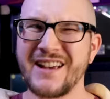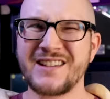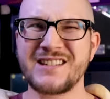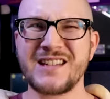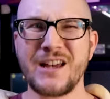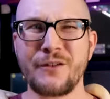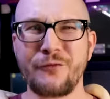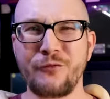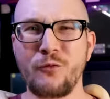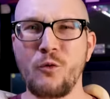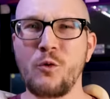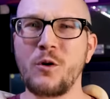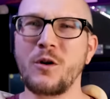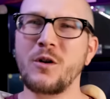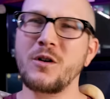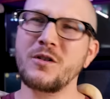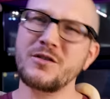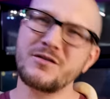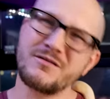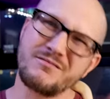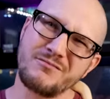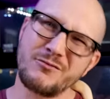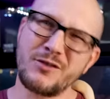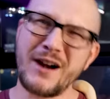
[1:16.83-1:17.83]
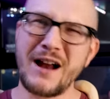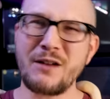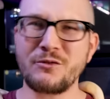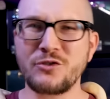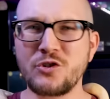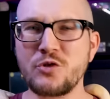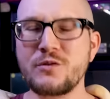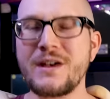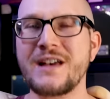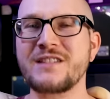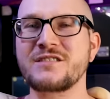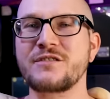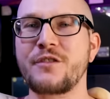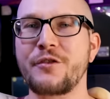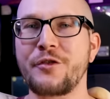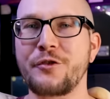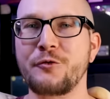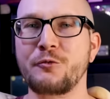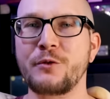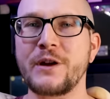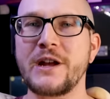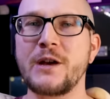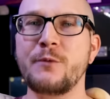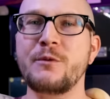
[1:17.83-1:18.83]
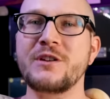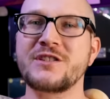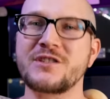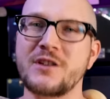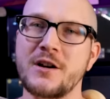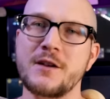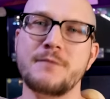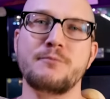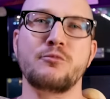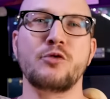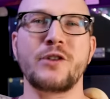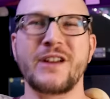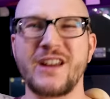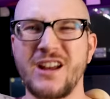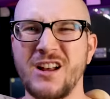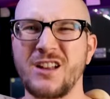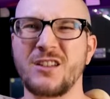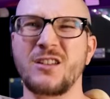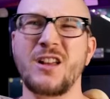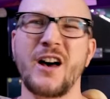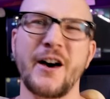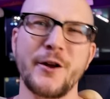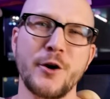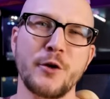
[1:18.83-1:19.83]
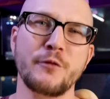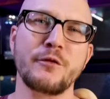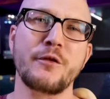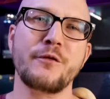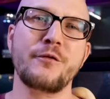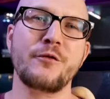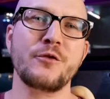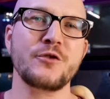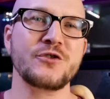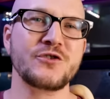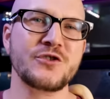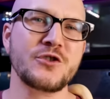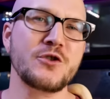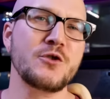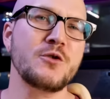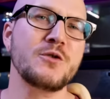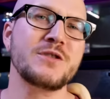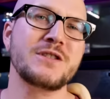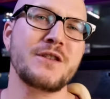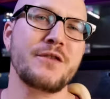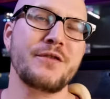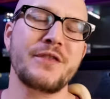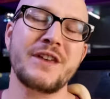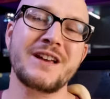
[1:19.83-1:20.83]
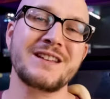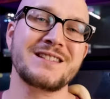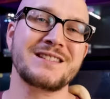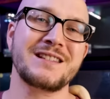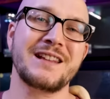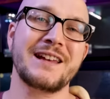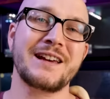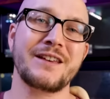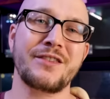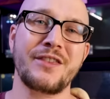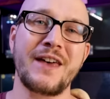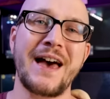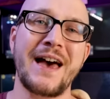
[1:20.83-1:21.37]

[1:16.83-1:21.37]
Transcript: except for around 2003, we started bringing a lot over for zoos and things like